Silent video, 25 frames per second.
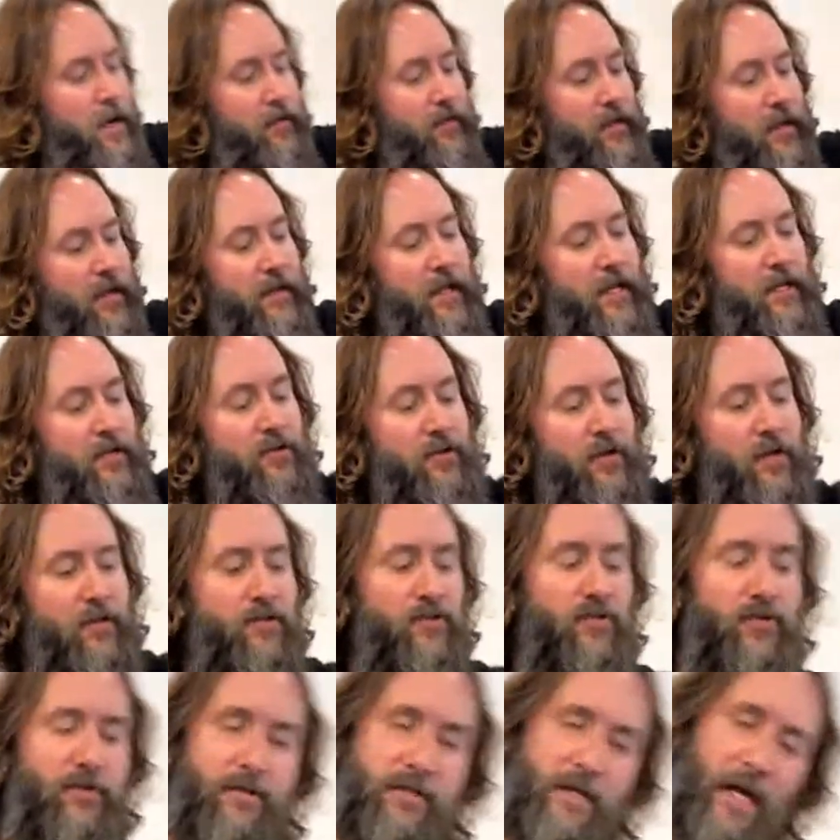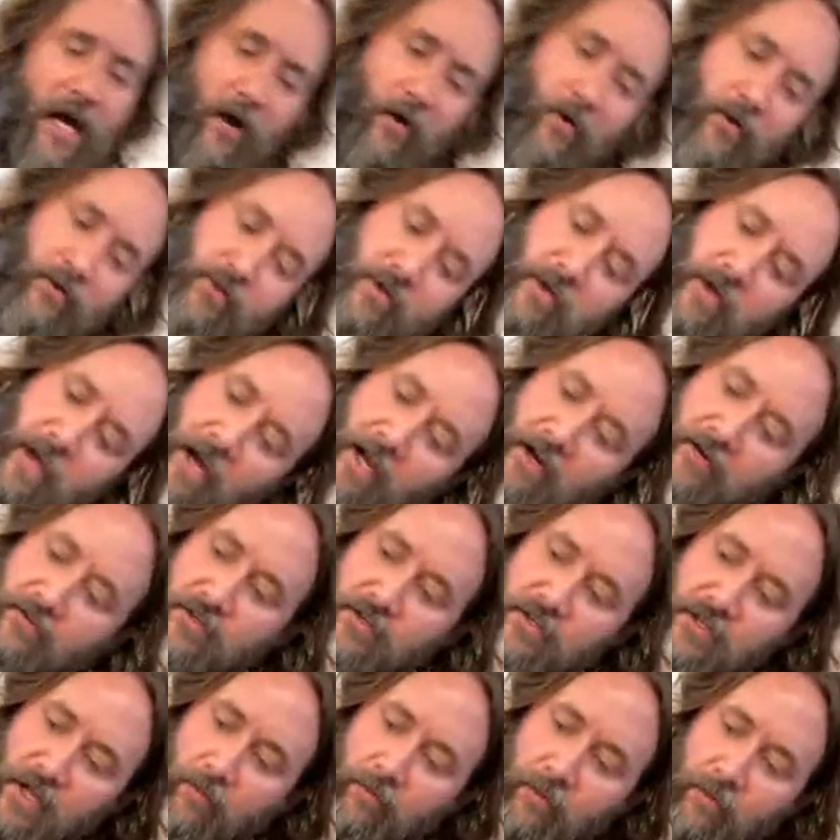And then like you can use a towel and you can kind of
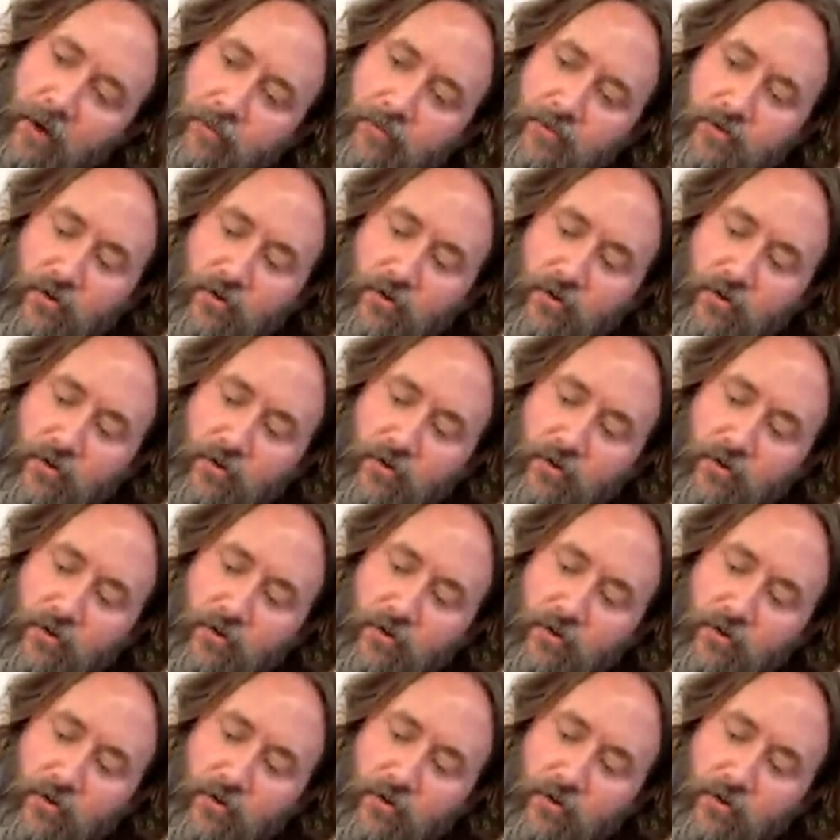just help